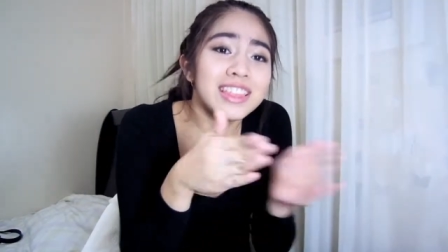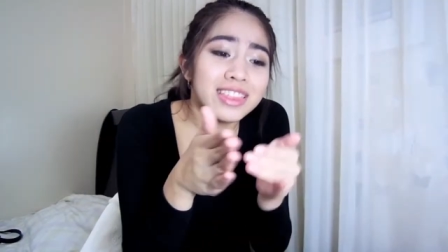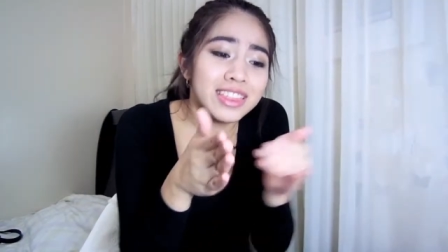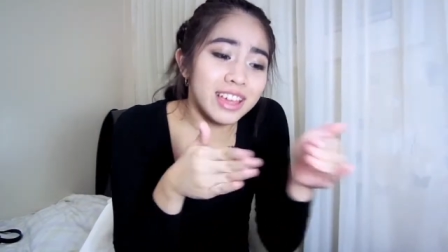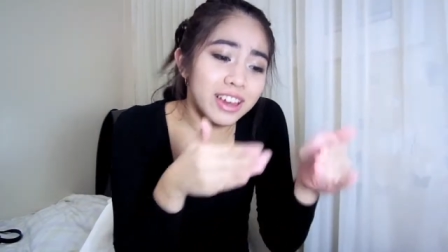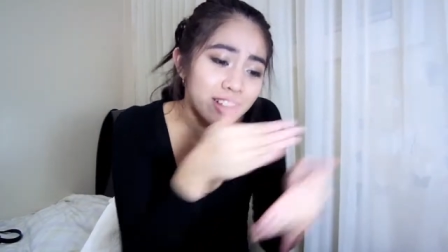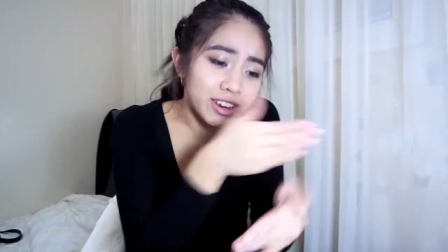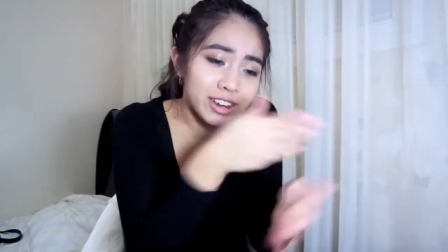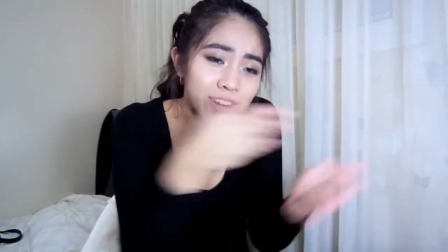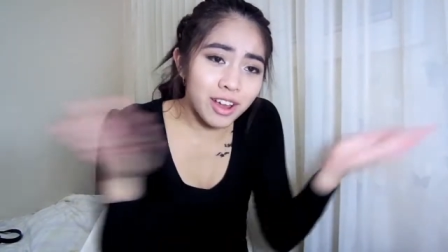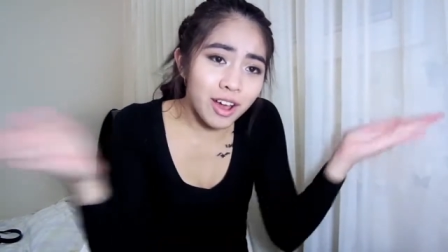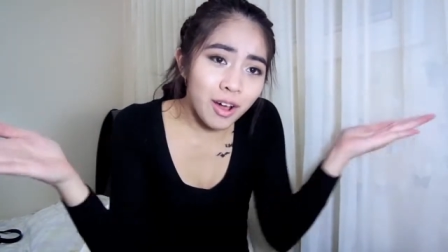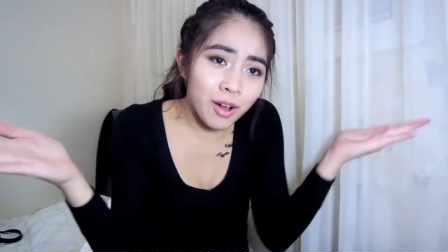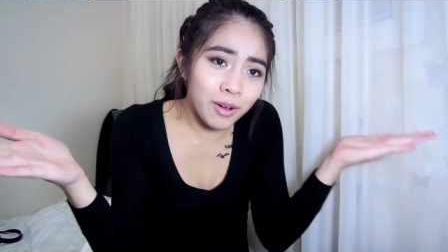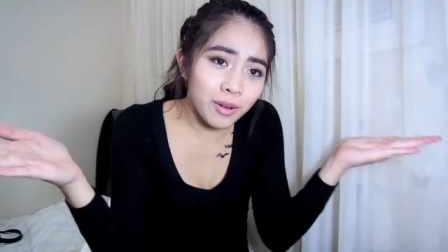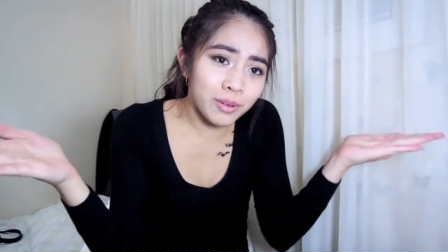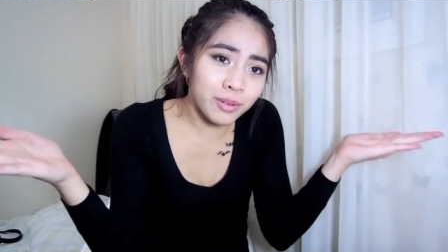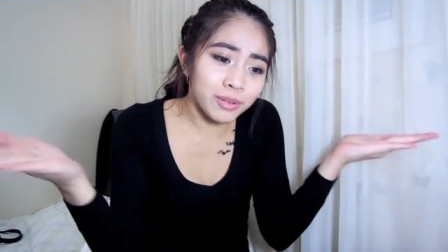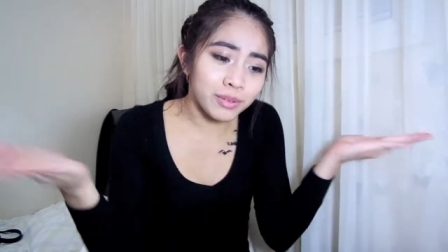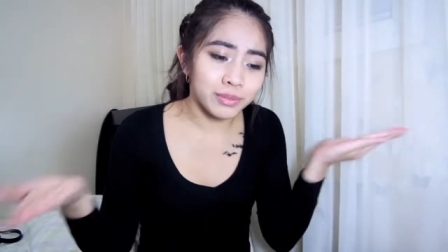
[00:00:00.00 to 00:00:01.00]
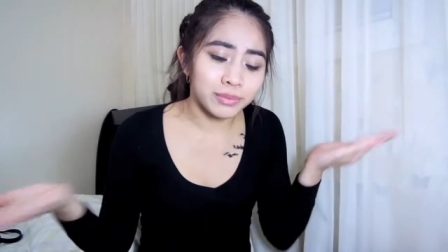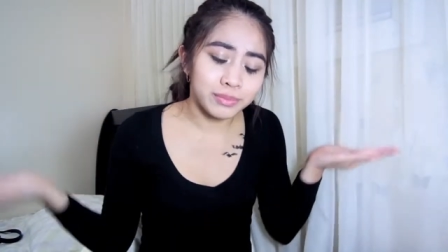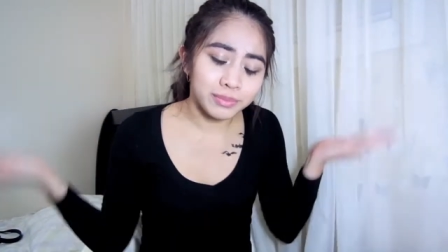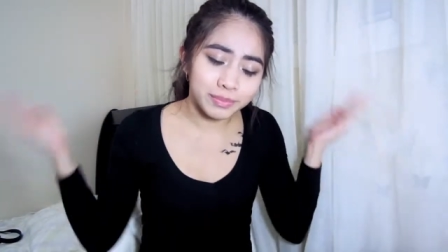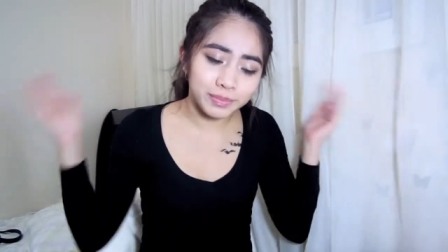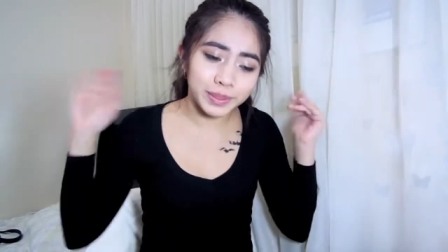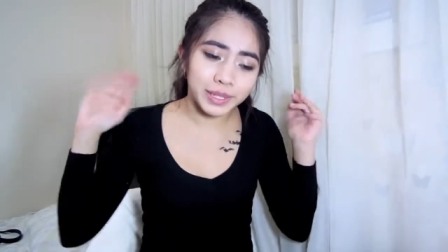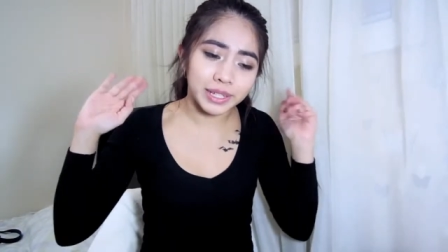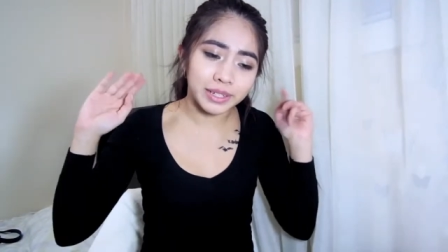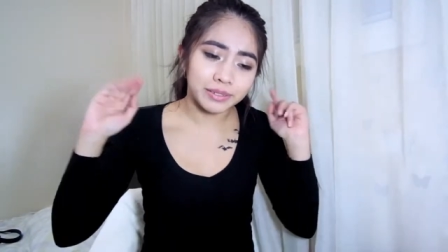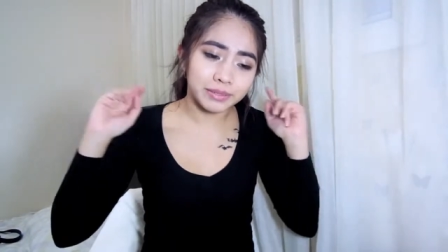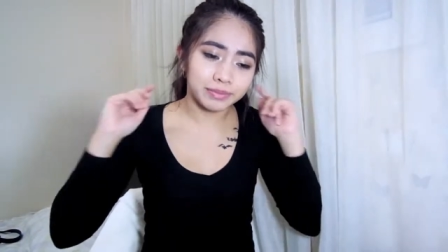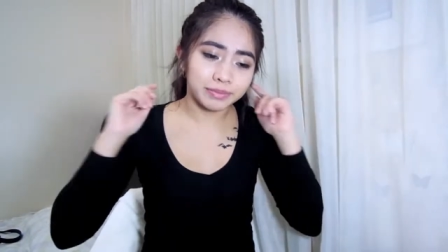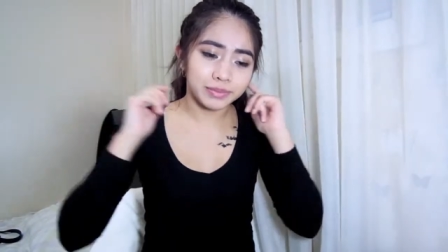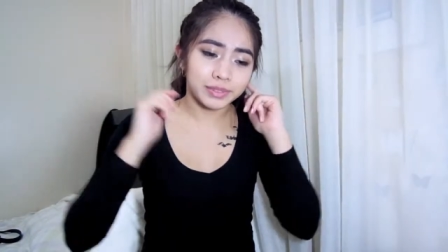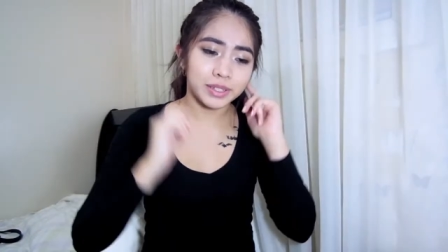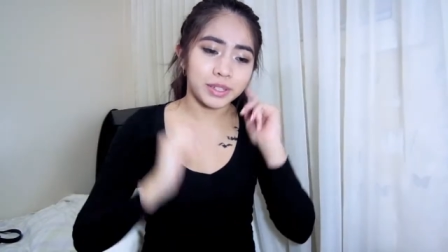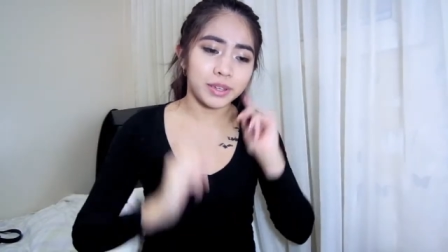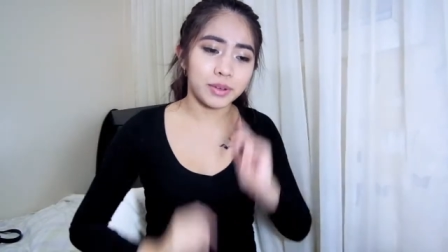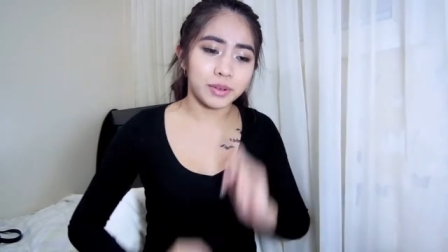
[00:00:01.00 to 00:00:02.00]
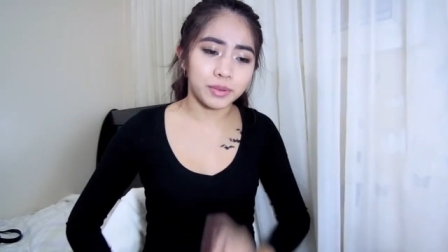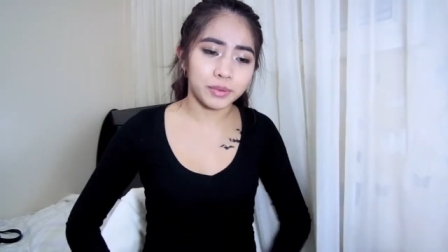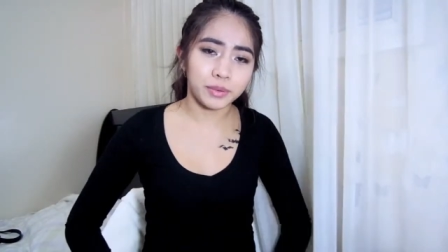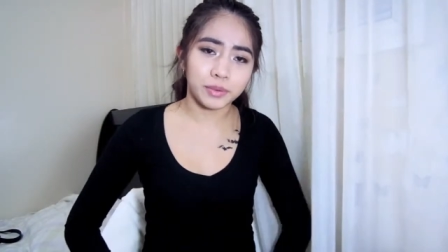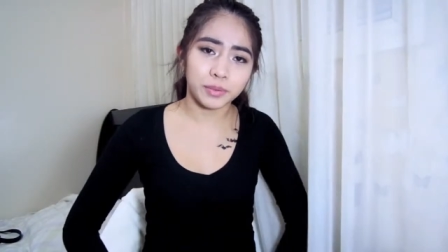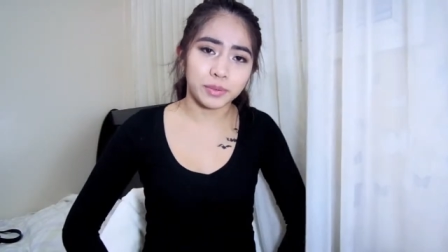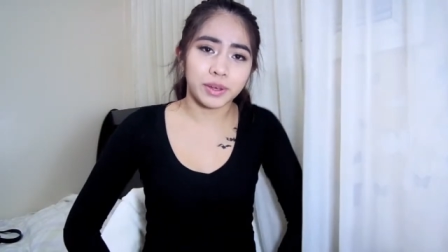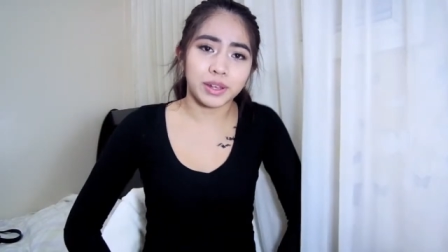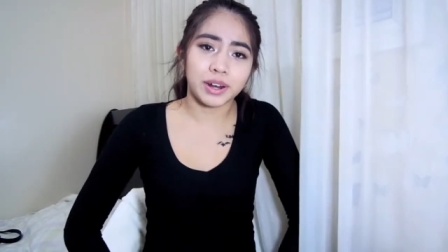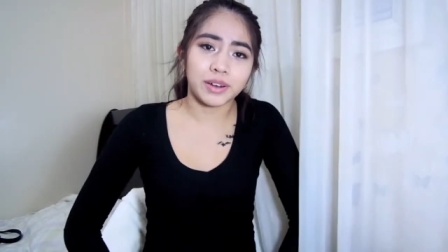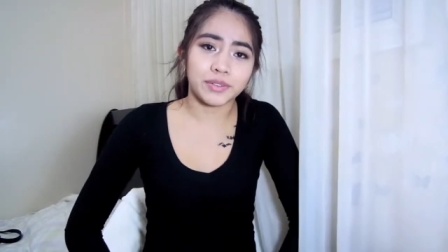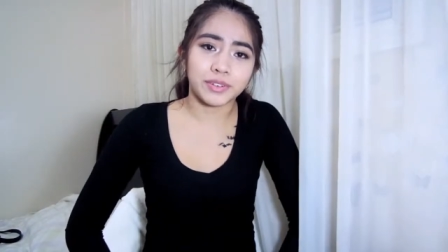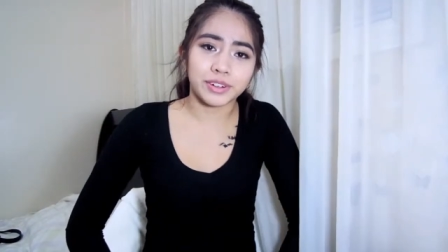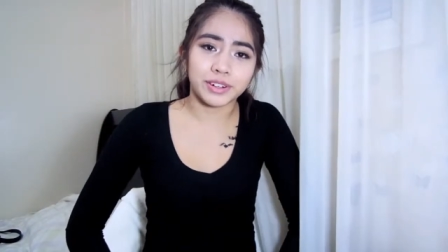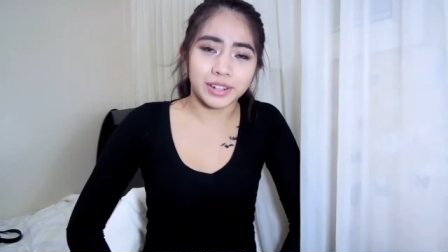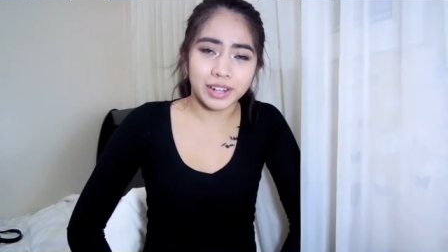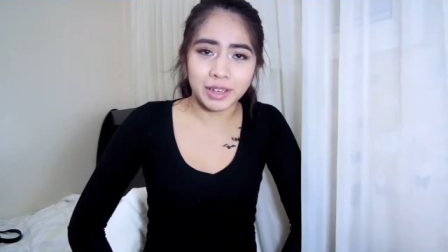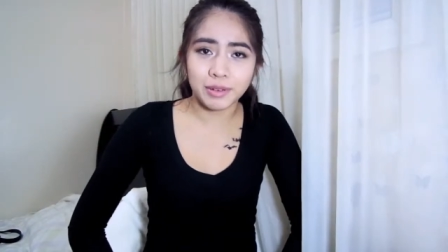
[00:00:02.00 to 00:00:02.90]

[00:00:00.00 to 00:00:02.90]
in there, you know? But, oh, whatever.